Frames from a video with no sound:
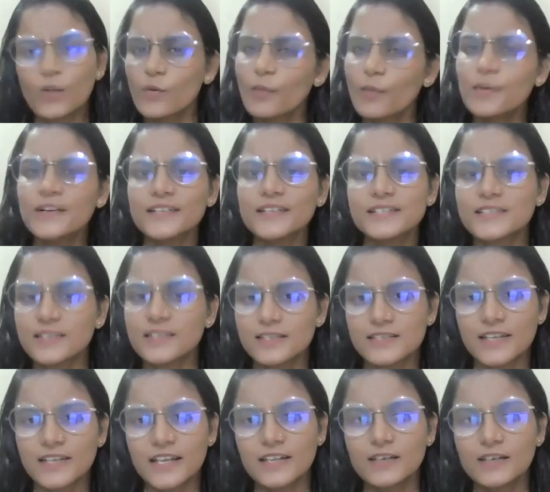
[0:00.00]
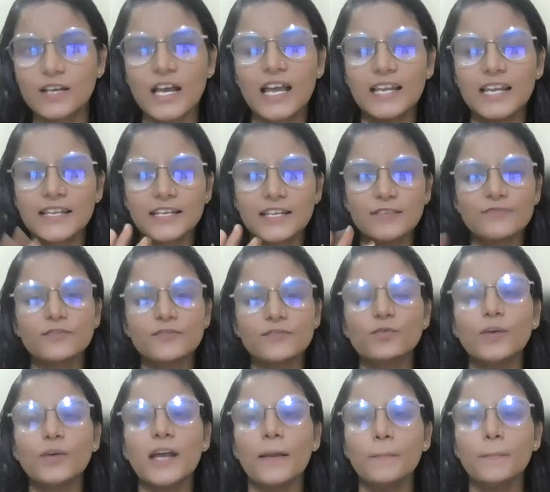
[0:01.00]
We will discuss, right? I'll give
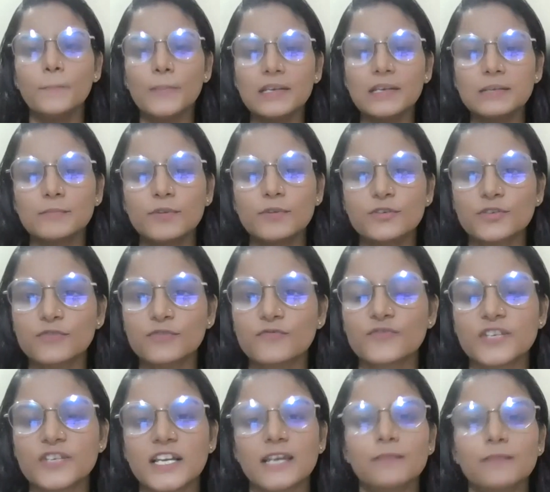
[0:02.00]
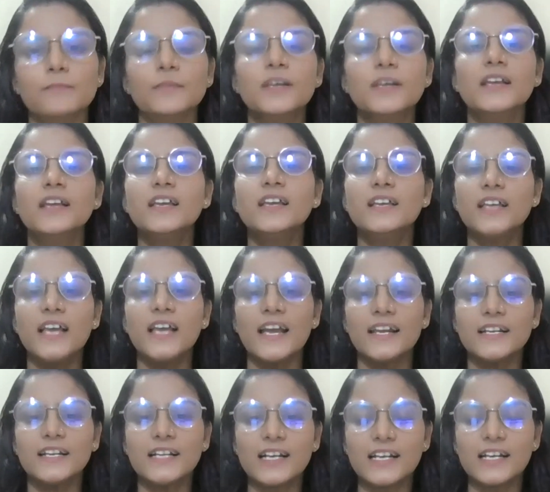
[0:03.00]
you ample amount of time
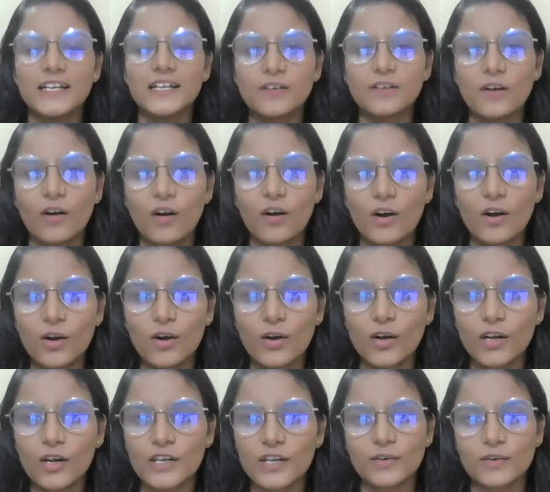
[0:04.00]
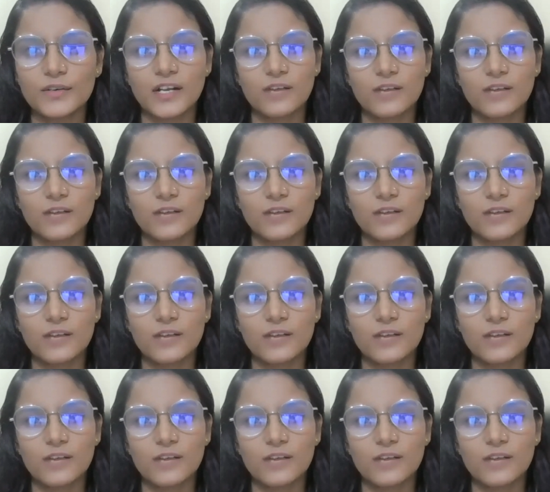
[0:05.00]
and clear all your